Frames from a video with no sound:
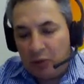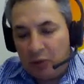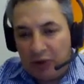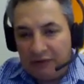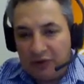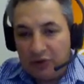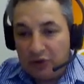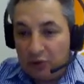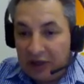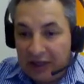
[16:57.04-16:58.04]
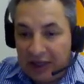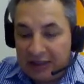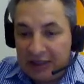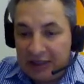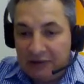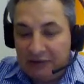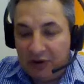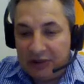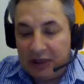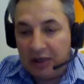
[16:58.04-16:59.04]
but then what we would have to do is read that
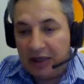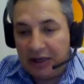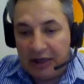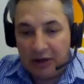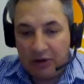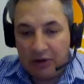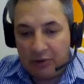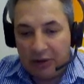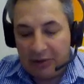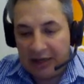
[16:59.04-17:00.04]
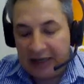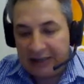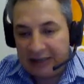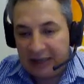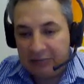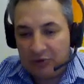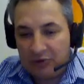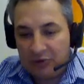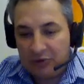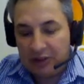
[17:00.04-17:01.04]
CSV file and say, okay, now I've got to do an update
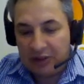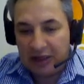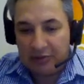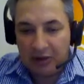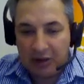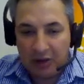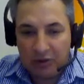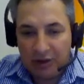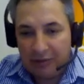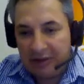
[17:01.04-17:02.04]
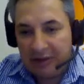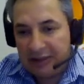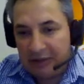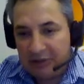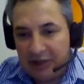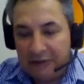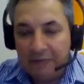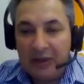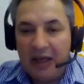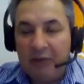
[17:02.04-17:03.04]
statement to this table, and I'm going to do an update
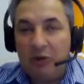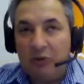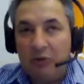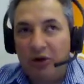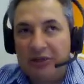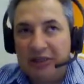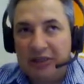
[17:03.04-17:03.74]
statement to that, and we would